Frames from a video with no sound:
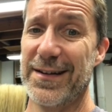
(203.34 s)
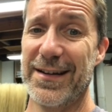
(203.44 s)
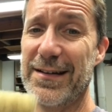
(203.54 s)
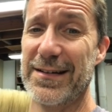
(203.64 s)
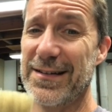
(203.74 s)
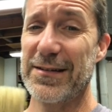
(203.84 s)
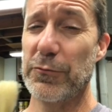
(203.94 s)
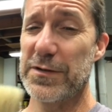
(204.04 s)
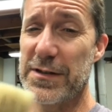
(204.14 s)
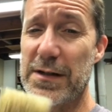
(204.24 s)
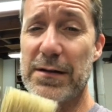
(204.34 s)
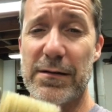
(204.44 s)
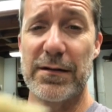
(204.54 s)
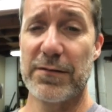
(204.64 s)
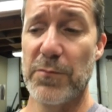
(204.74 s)
it just would stick to
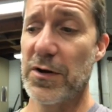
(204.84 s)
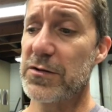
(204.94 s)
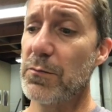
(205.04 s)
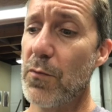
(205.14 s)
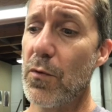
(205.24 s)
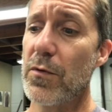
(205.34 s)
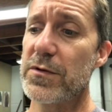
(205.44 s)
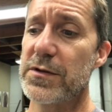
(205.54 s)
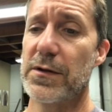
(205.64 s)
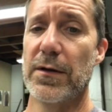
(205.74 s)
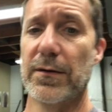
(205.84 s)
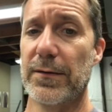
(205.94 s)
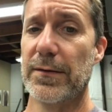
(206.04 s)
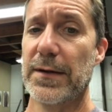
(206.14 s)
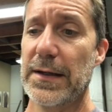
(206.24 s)
this much more so